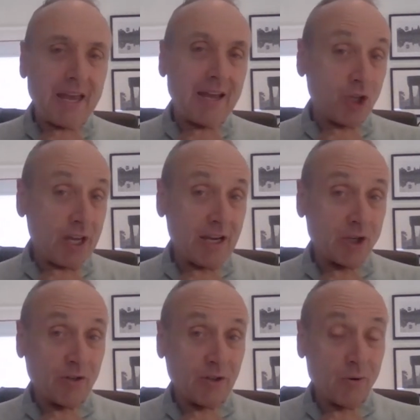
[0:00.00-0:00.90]

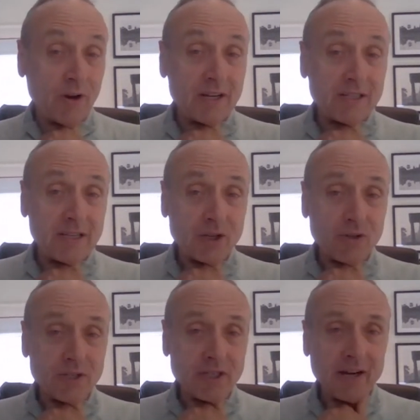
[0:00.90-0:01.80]
educational and
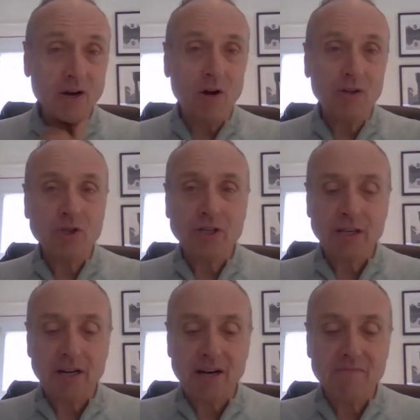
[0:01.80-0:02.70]
organizational psychology,
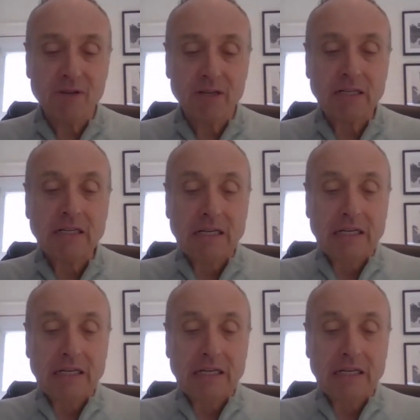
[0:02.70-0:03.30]
and I've been